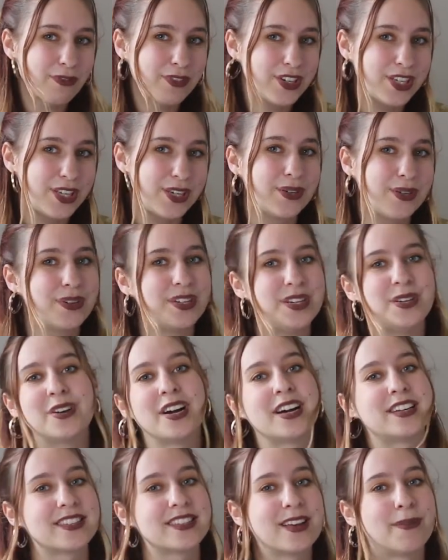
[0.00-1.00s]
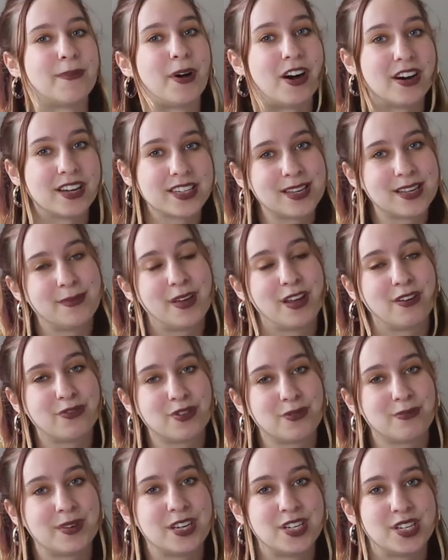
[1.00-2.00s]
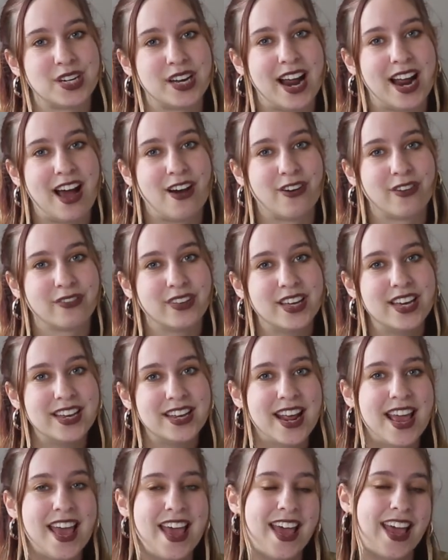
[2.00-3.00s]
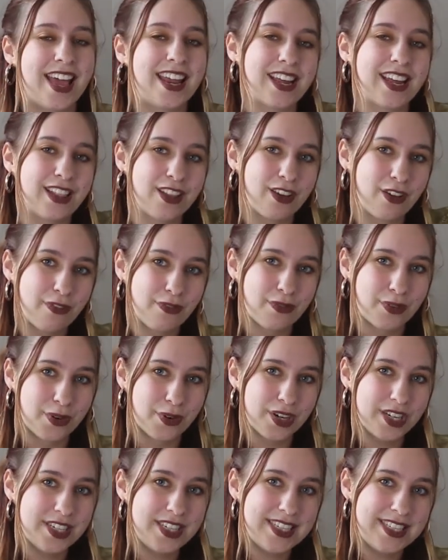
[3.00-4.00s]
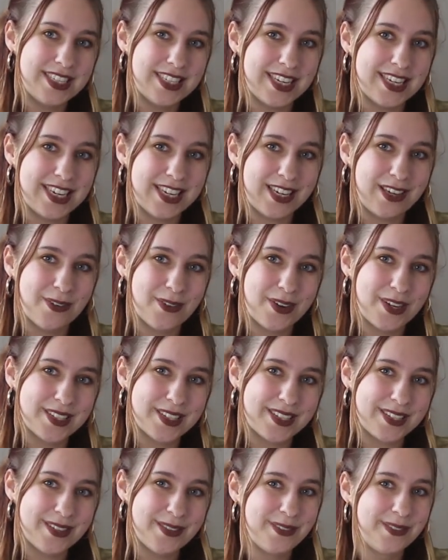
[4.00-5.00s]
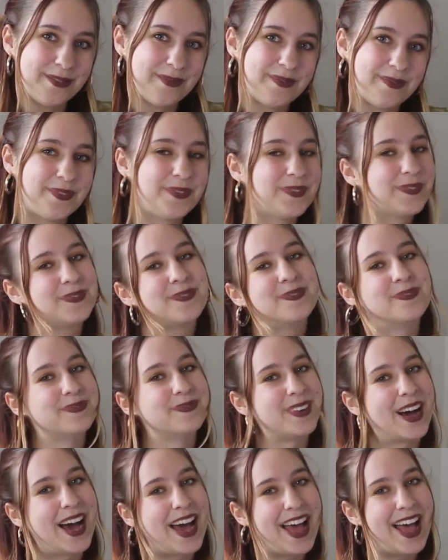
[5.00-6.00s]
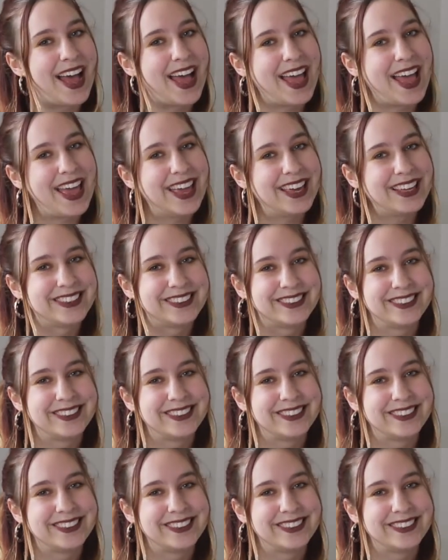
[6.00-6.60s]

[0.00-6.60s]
for you and you got some awesome information out of it. And I look forward to seeing you all soon. Bye.